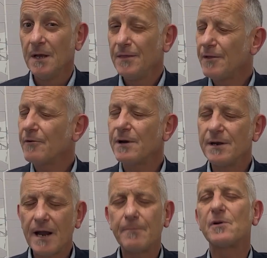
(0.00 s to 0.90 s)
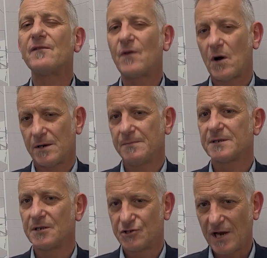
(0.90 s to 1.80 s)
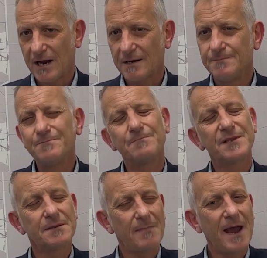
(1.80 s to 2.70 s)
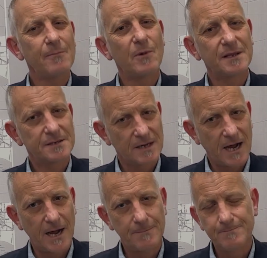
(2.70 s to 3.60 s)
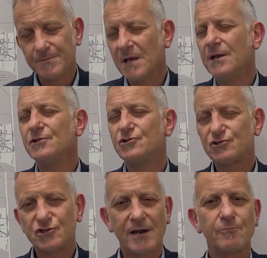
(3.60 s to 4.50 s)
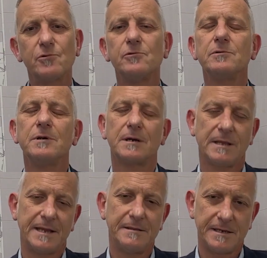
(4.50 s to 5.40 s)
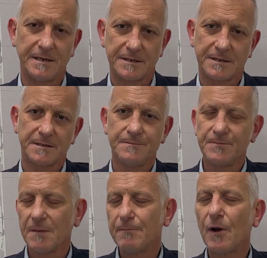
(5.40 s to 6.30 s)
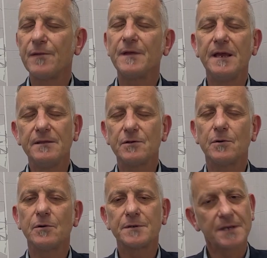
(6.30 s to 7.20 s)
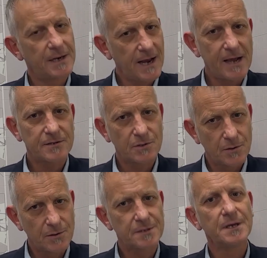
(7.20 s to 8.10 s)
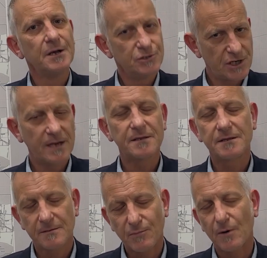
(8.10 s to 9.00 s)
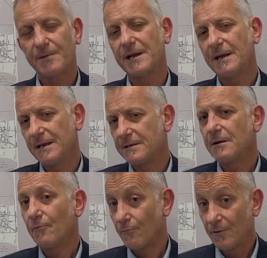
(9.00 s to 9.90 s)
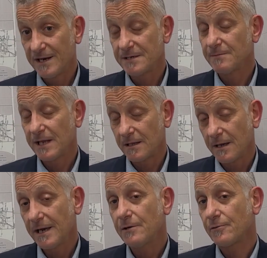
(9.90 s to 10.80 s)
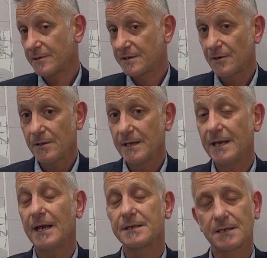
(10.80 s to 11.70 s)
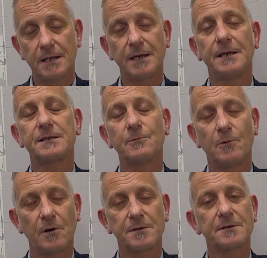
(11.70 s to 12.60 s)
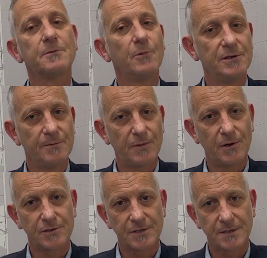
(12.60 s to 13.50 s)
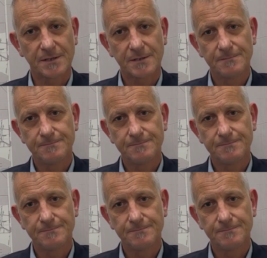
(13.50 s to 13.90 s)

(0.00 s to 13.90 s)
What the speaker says: There are a number of items to check, but the main ones are general cleanliness. Both indoors and outdoors, check that the property is reasonably clean, or certainly as clean as it was when you purchased.